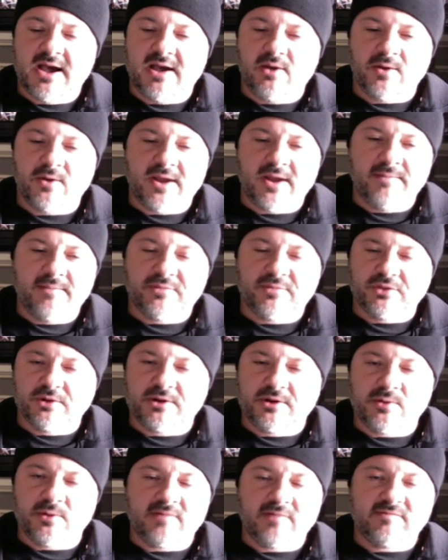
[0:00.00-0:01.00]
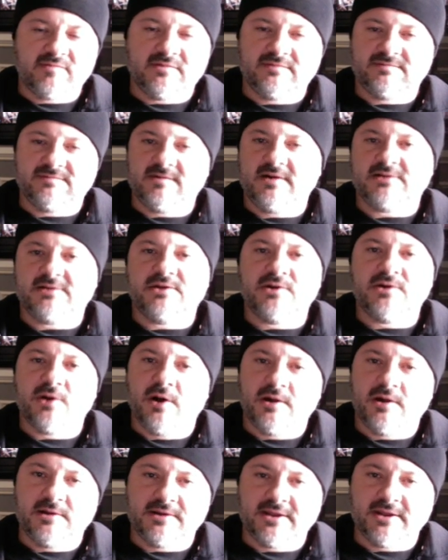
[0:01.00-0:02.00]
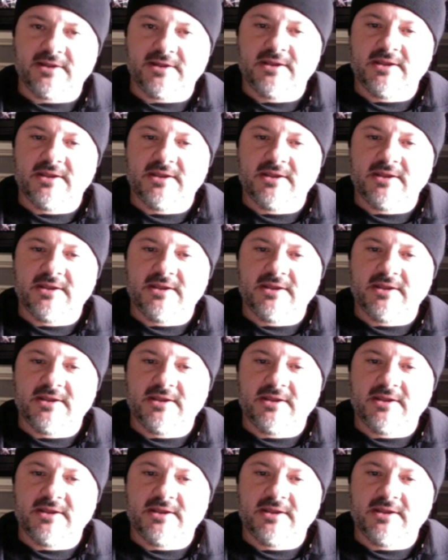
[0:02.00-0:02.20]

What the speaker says: or M30, whatever the fuck they're calling it.